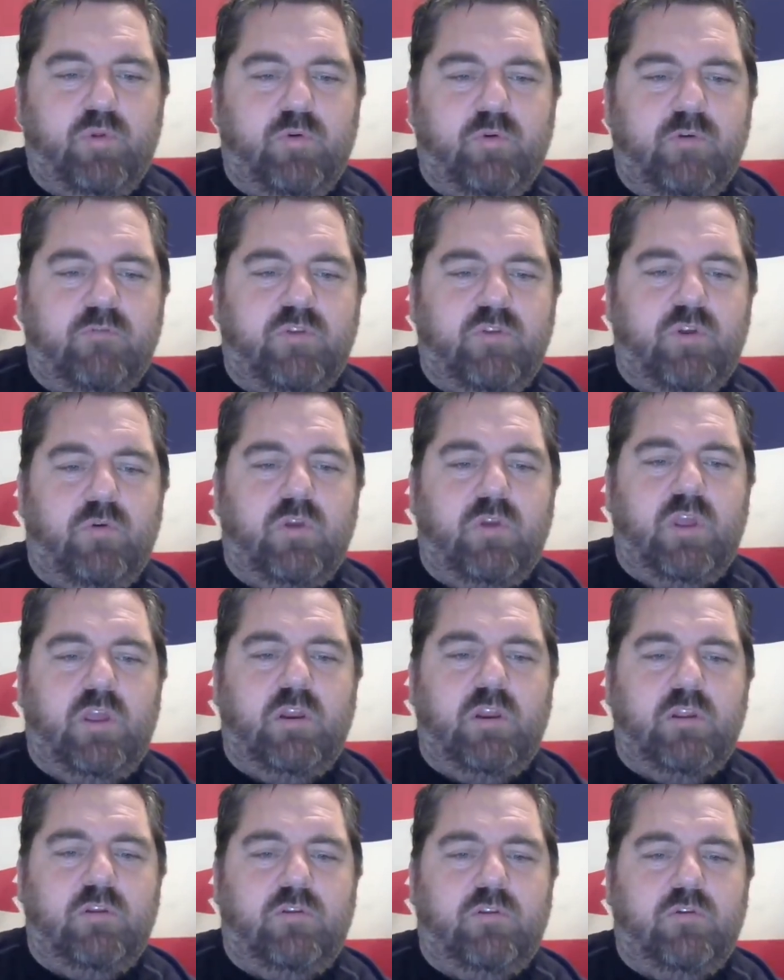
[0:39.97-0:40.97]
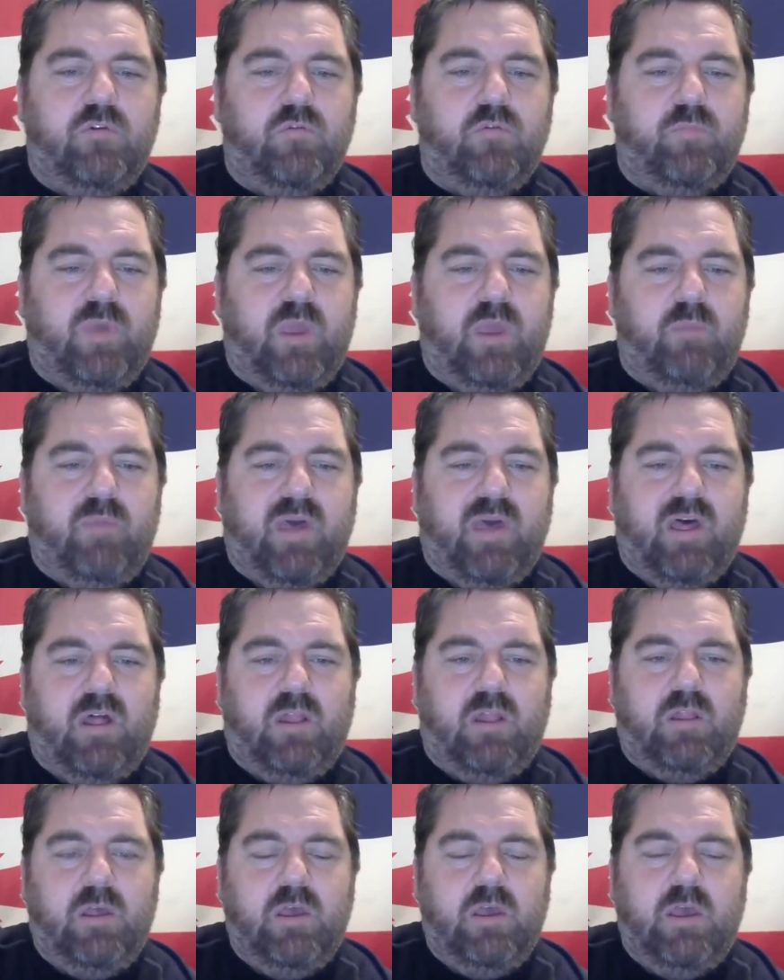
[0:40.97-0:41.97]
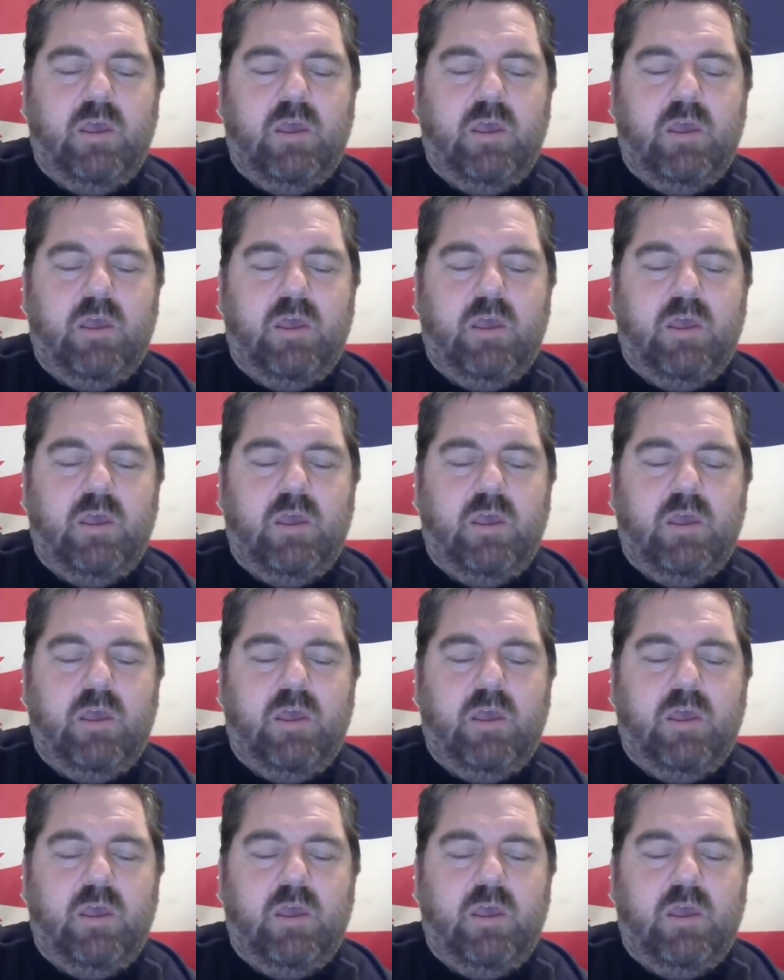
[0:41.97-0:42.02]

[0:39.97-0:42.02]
who have donated to PayPal